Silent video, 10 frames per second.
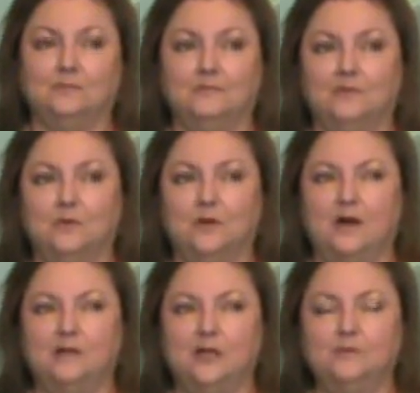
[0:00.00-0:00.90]
so
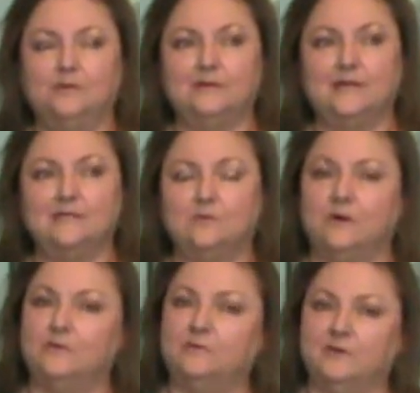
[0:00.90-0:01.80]
October
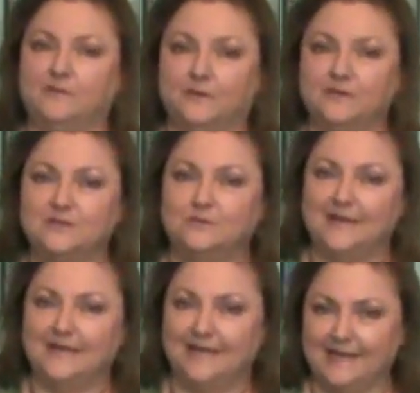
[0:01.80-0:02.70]
2001 was my first
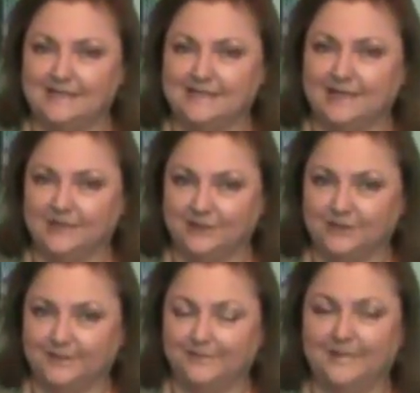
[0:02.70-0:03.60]
Reiki class that I
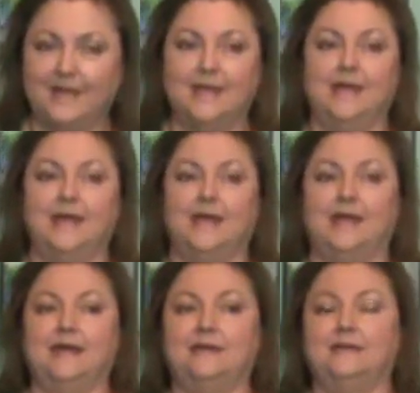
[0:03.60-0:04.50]
took.
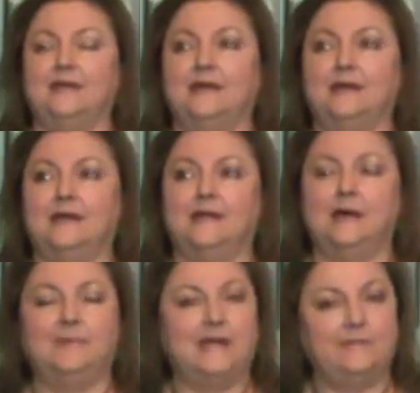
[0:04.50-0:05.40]
And then I
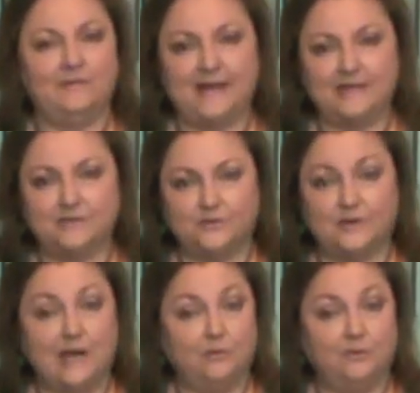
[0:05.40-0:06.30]
became a master on
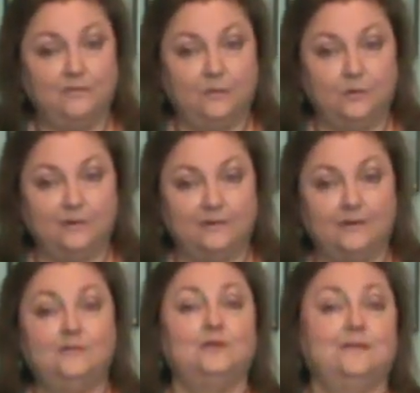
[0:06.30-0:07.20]
April the 4th
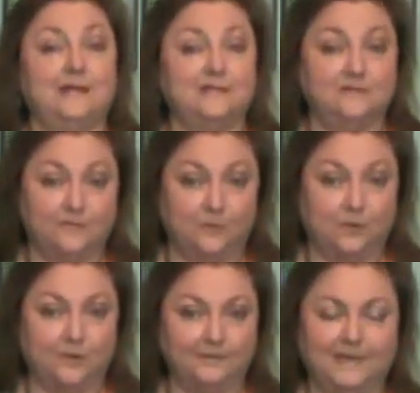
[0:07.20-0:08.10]
of
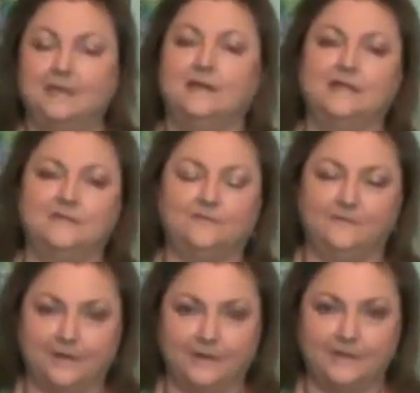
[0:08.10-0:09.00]
2004. It's
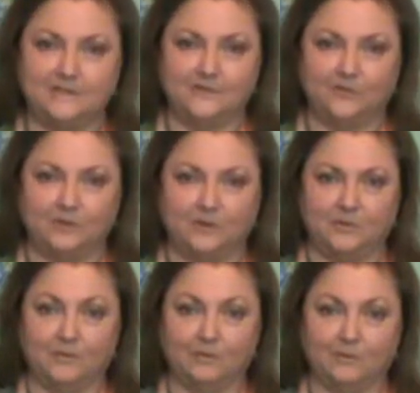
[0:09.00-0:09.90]
very easy for me to
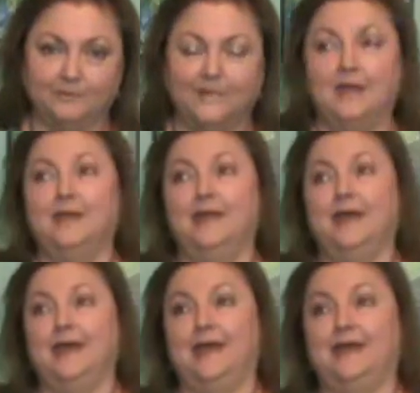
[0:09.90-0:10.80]
remember.
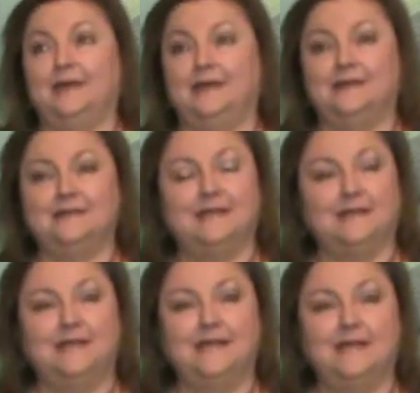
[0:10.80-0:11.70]
And
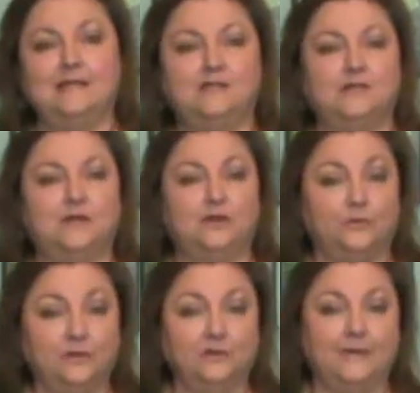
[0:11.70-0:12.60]
then I took
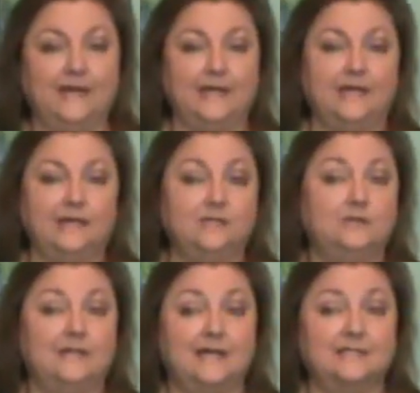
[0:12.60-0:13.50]
Karuna Reiki in
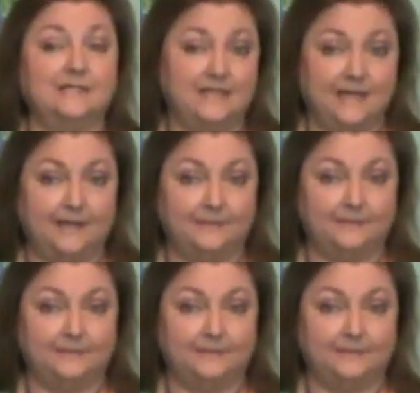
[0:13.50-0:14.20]
2010.